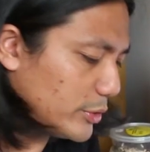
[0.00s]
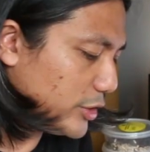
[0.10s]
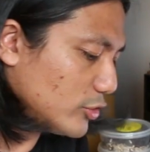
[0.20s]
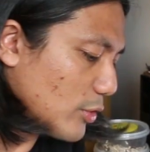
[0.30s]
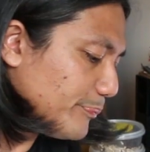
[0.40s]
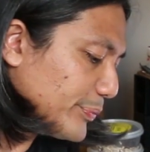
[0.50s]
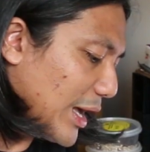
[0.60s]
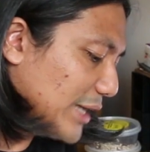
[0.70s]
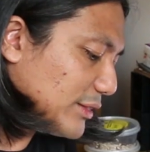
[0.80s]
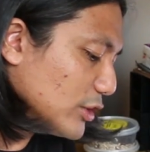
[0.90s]
with this.
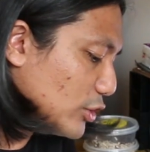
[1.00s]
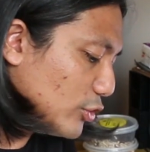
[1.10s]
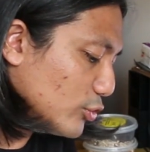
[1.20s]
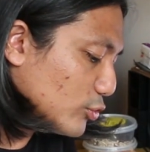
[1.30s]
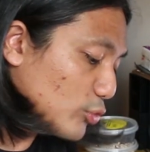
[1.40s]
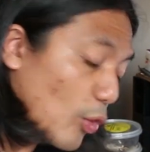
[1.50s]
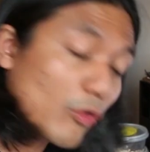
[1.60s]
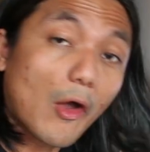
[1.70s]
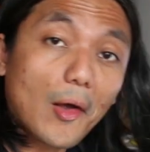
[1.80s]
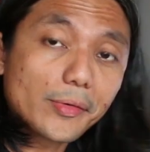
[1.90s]
I think this is so
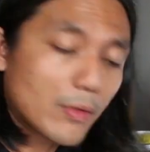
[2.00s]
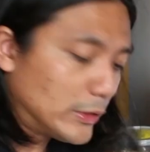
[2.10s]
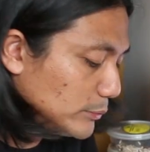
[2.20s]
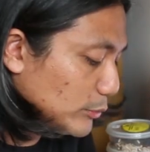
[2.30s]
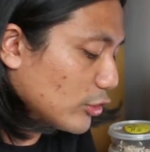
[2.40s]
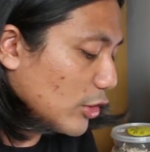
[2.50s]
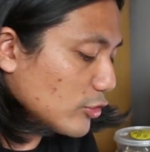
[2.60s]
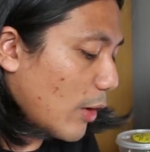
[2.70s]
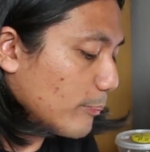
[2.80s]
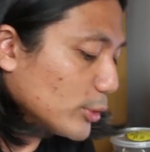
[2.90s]
wrong,
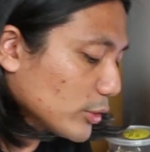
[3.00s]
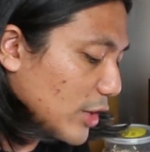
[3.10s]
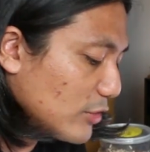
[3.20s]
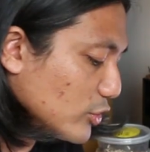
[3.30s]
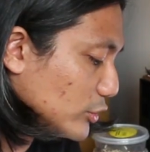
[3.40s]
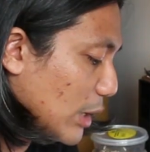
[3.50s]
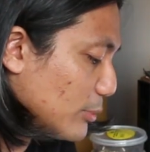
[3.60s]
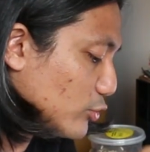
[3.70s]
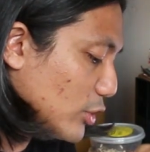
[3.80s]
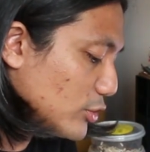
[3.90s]
because a protest and a
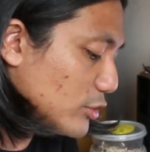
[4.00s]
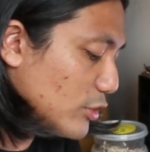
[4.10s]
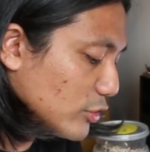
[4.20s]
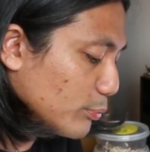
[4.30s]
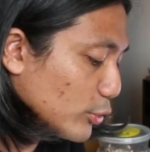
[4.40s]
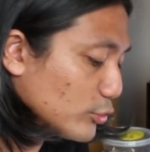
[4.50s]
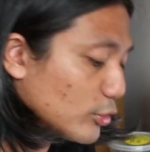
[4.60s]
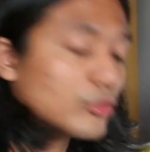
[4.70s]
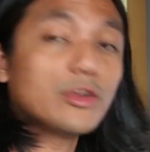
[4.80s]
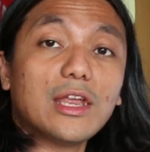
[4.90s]
demonstration is supposed
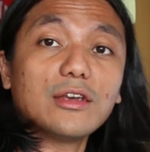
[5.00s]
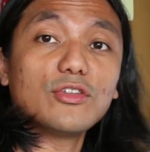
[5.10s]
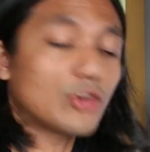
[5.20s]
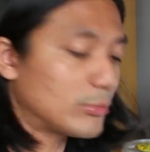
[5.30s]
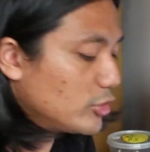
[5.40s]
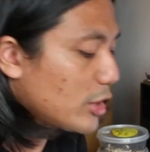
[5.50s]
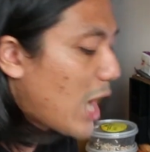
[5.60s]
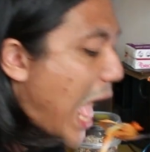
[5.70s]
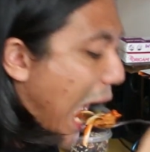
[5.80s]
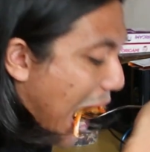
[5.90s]
to create disruption,